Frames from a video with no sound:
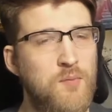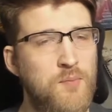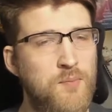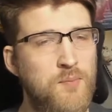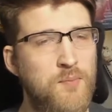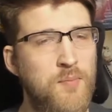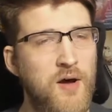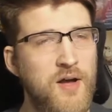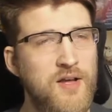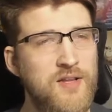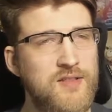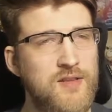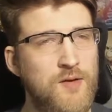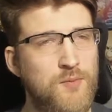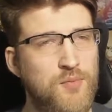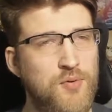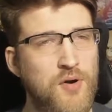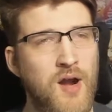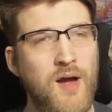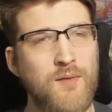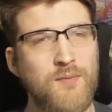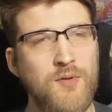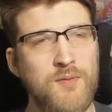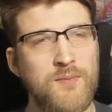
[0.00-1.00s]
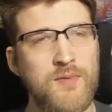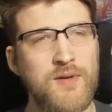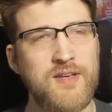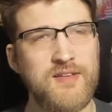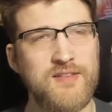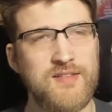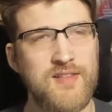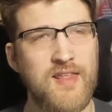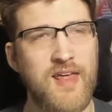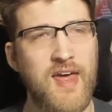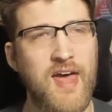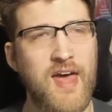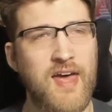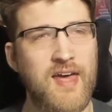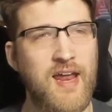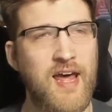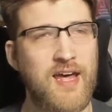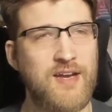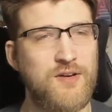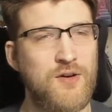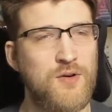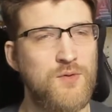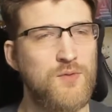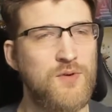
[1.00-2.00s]
But the problem is that
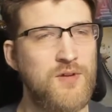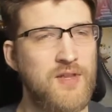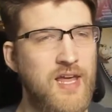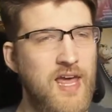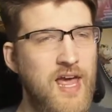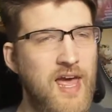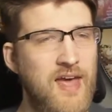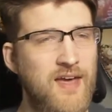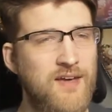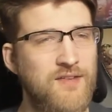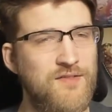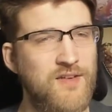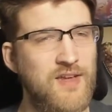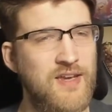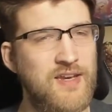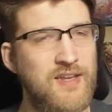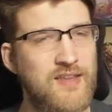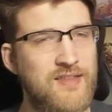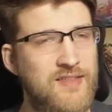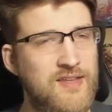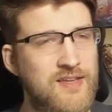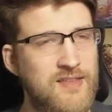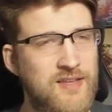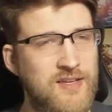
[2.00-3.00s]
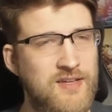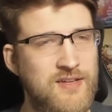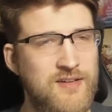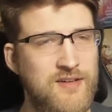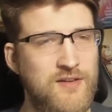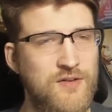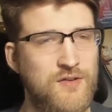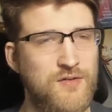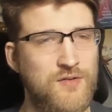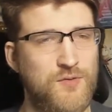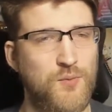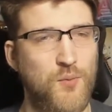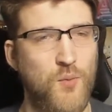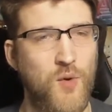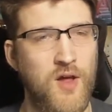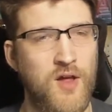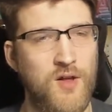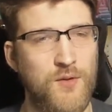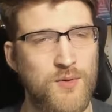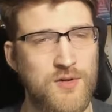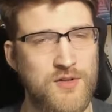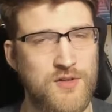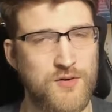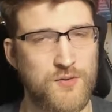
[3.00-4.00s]
I don't really have anything that deals
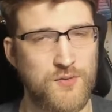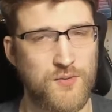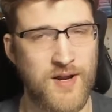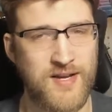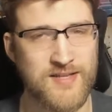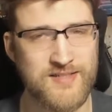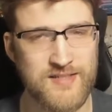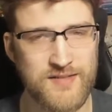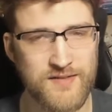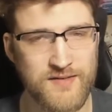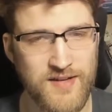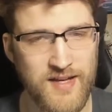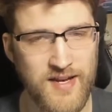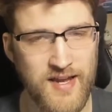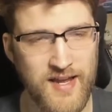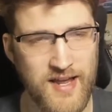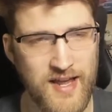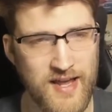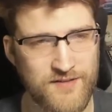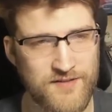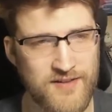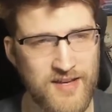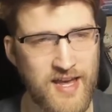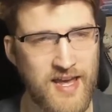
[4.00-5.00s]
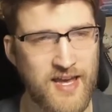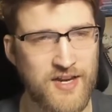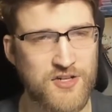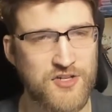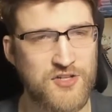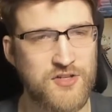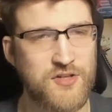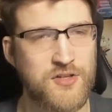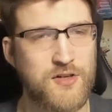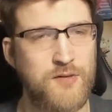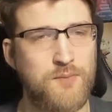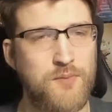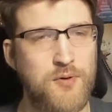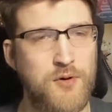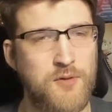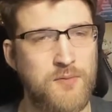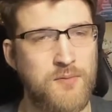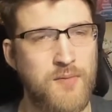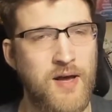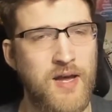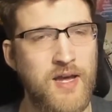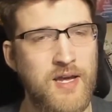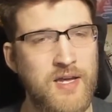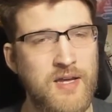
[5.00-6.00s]
well with the rest of it. I have to actually put
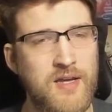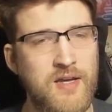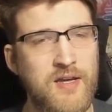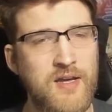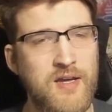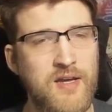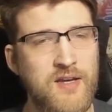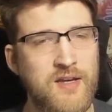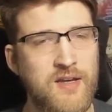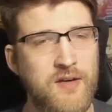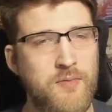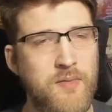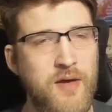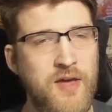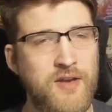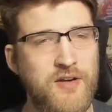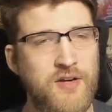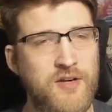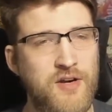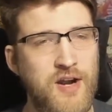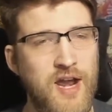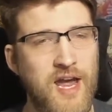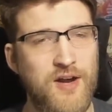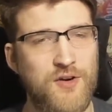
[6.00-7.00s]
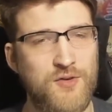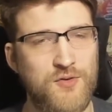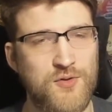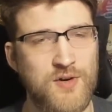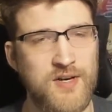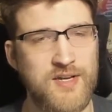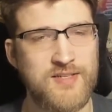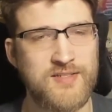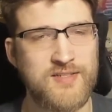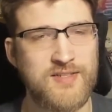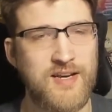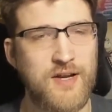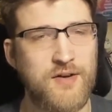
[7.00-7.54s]
my commander at risk.